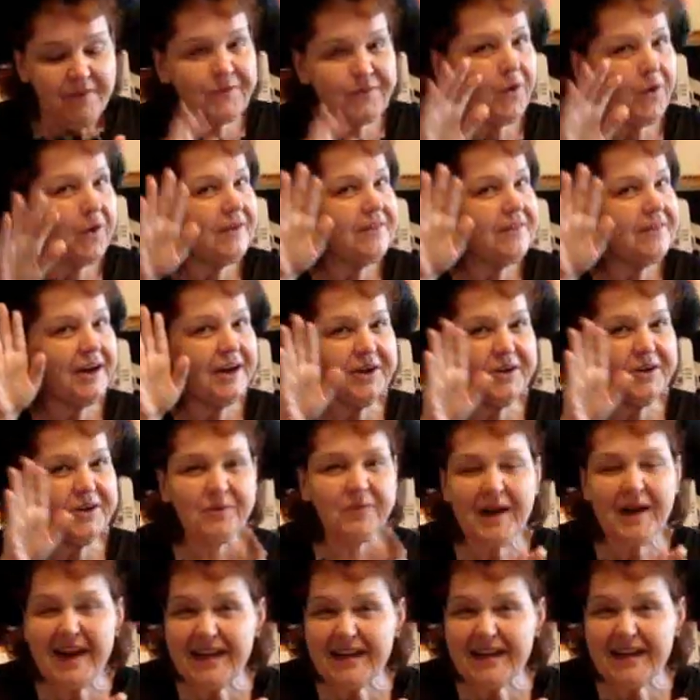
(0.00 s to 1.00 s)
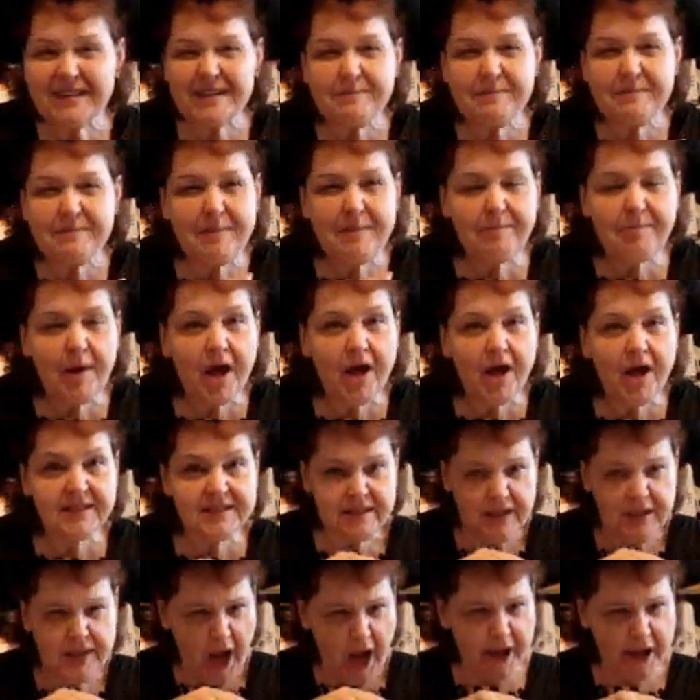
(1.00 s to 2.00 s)
for the greatest
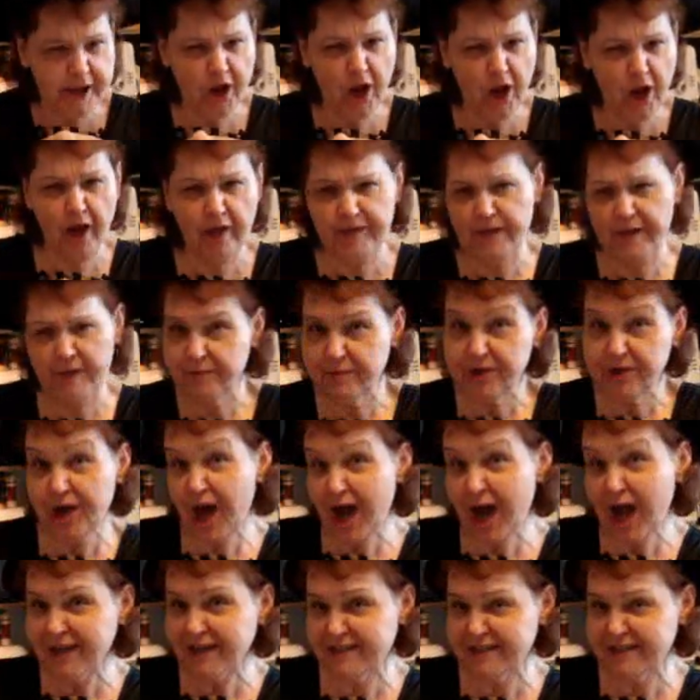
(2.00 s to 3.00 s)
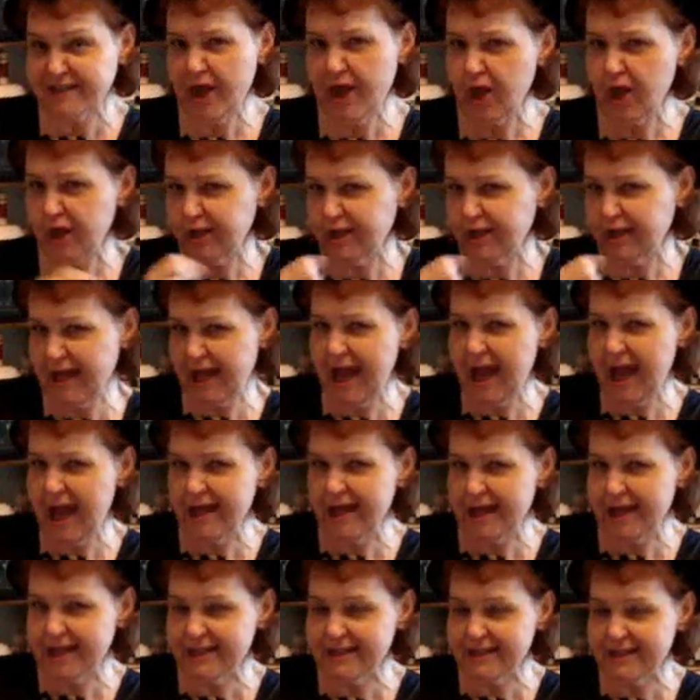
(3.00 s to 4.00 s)
meatballs. I call them cocktail
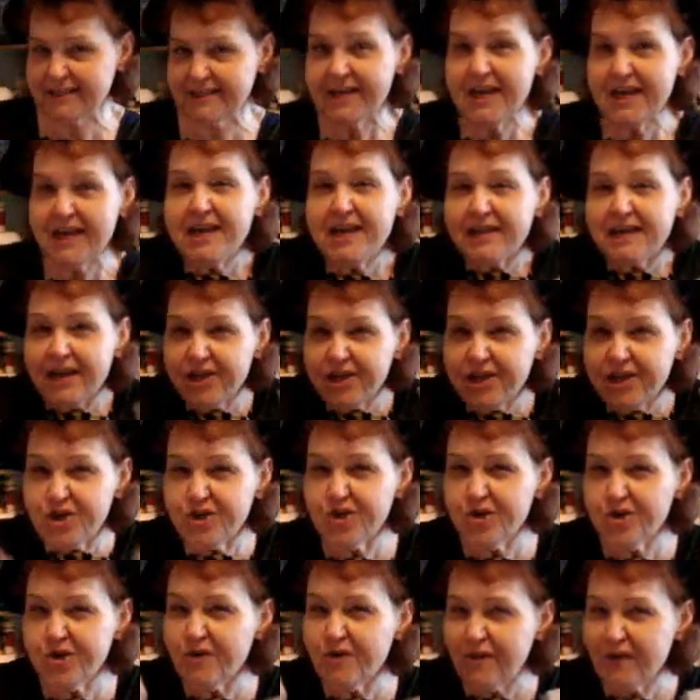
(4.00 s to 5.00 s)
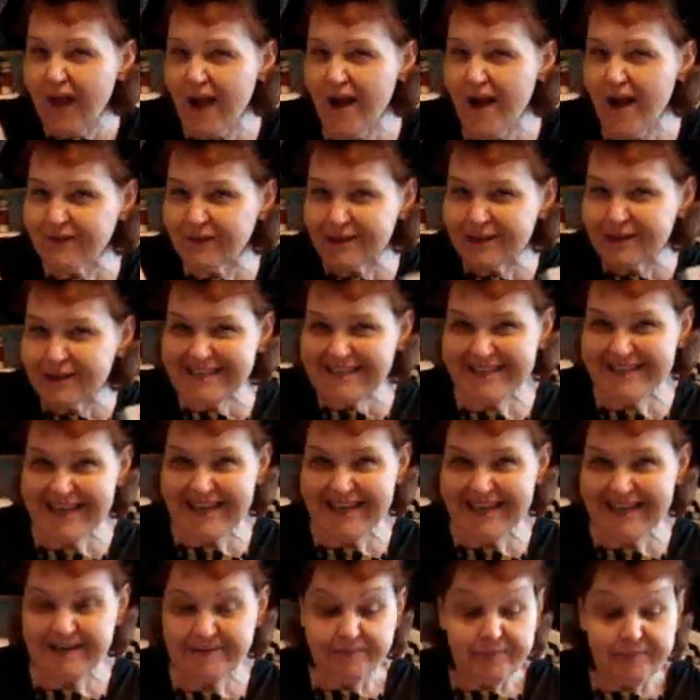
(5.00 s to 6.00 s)
cannons that you've ever
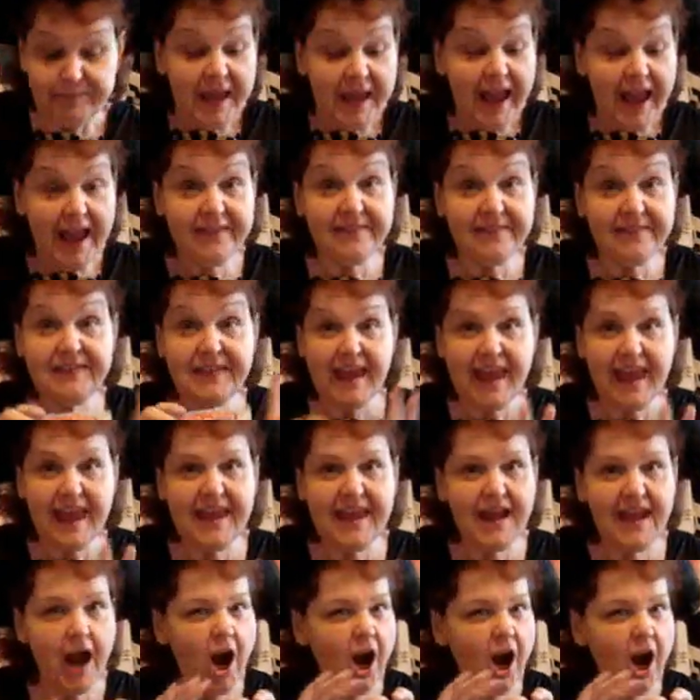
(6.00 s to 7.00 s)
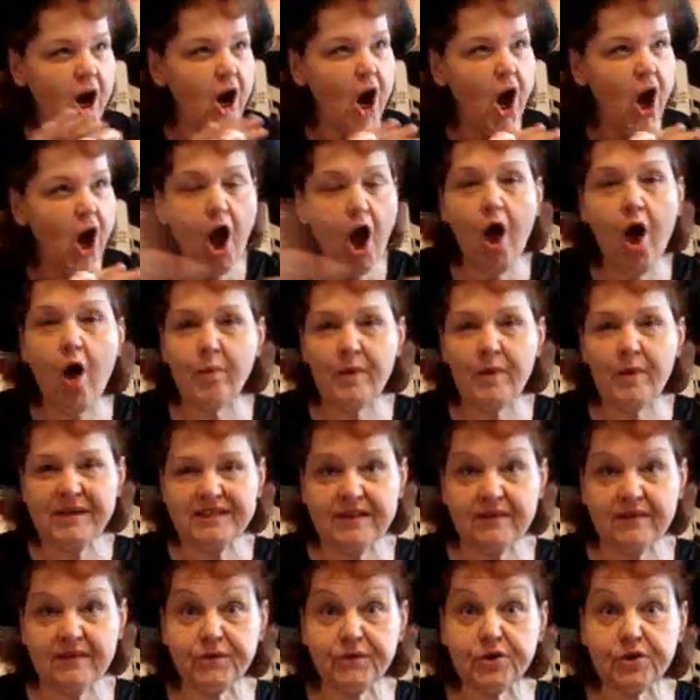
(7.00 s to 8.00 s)
seen, and they are
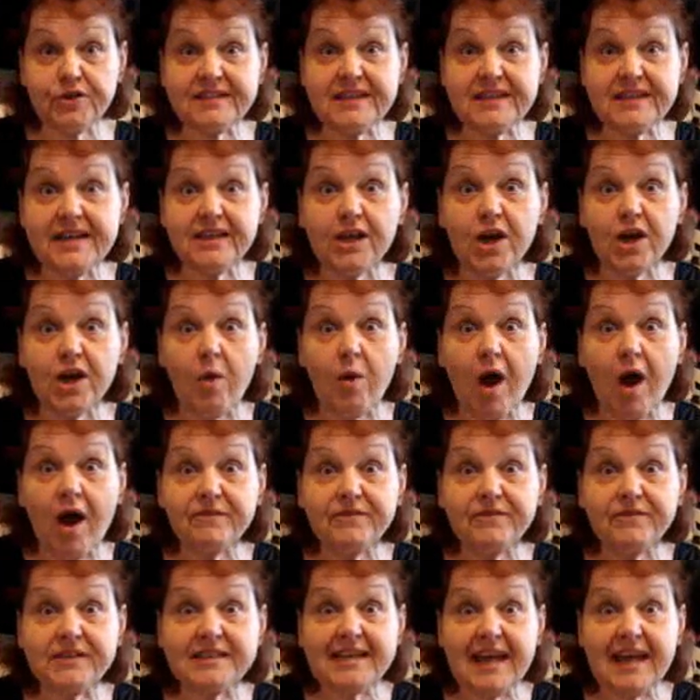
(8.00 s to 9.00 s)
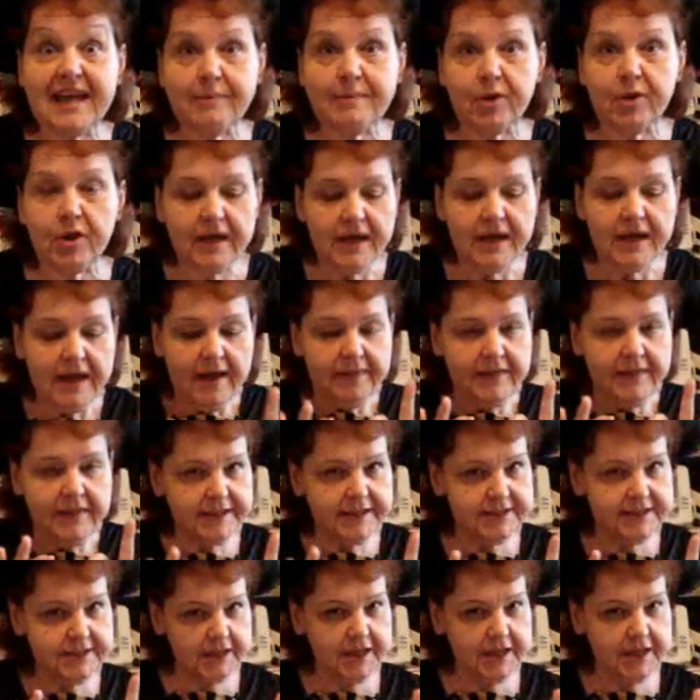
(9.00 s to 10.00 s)
always the first thing to go off the table.
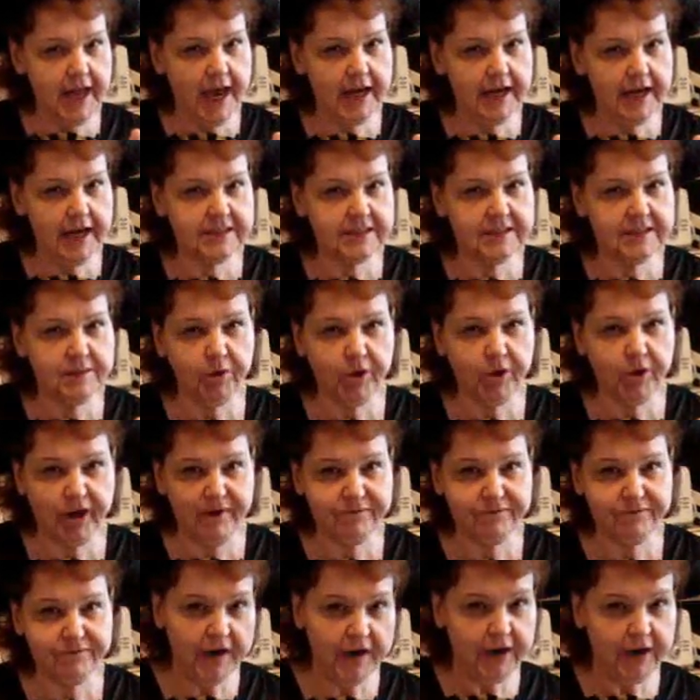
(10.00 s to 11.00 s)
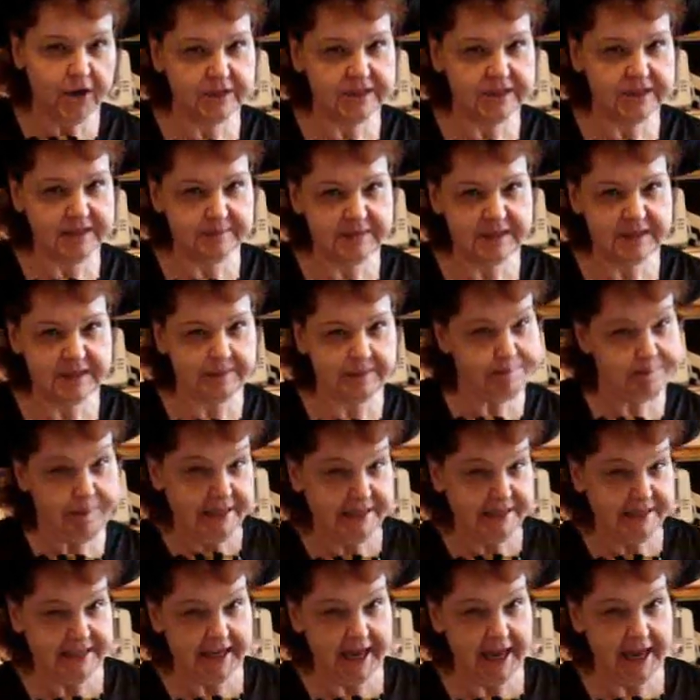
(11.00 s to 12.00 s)
That's the cannons, and we're going to fire some
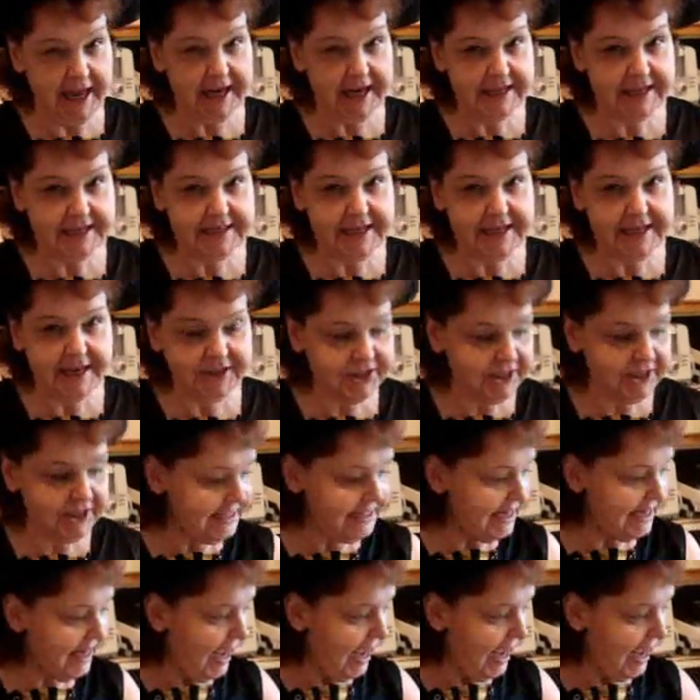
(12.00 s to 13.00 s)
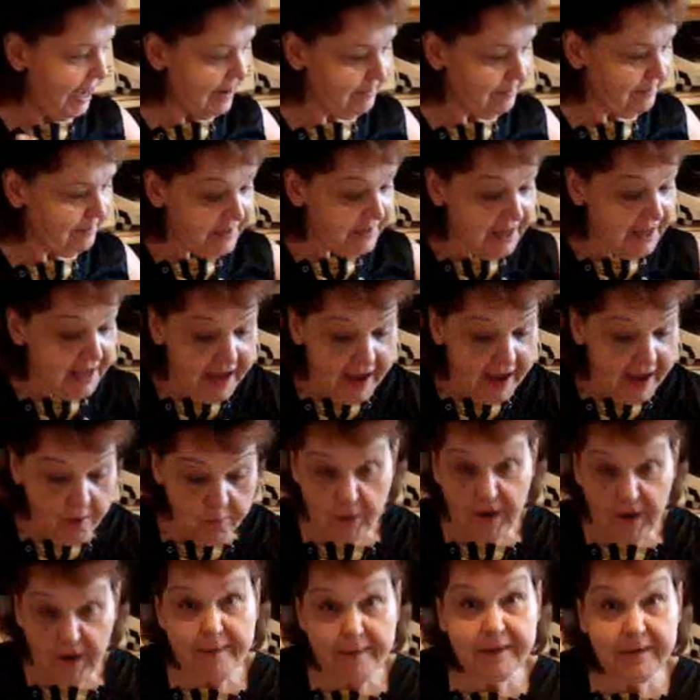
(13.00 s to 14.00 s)
spicy cannons at you today.
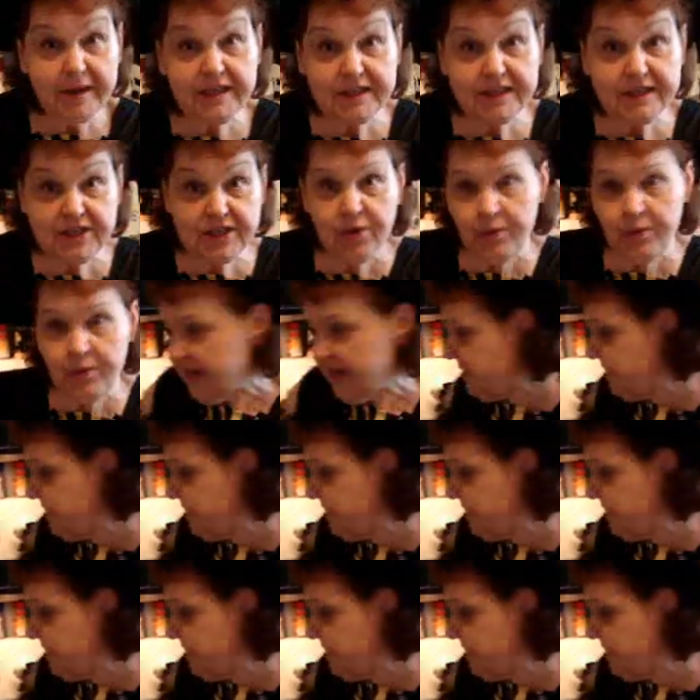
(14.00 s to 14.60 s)
And what I'm going to do